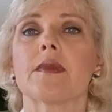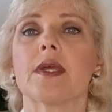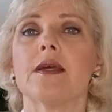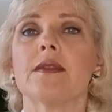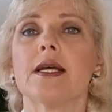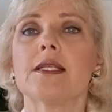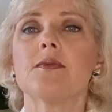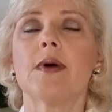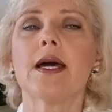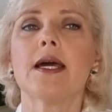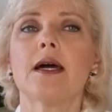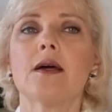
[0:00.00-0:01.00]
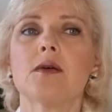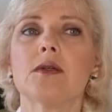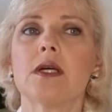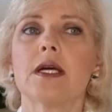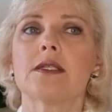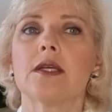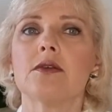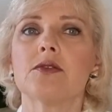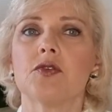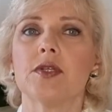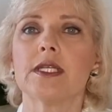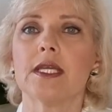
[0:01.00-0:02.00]
And that's why I don't
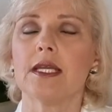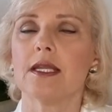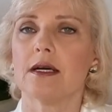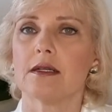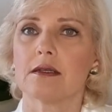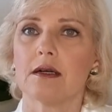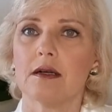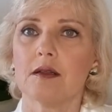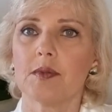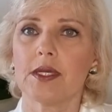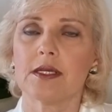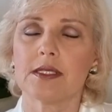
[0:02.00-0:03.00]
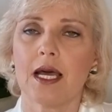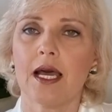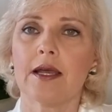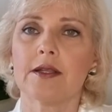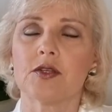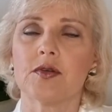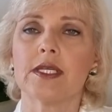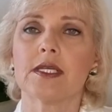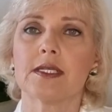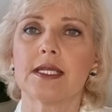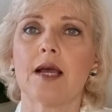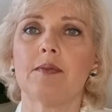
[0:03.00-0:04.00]
drink any alcohol, because I drink
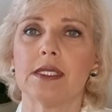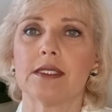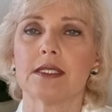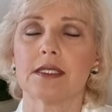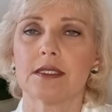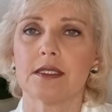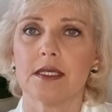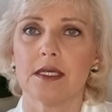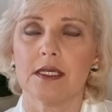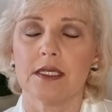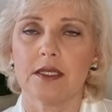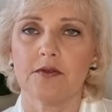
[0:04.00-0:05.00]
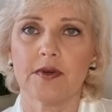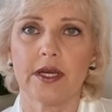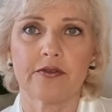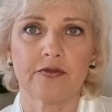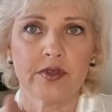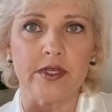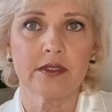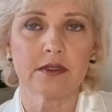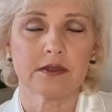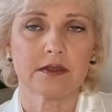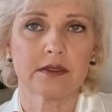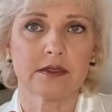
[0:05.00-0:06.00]
tablets if I feel,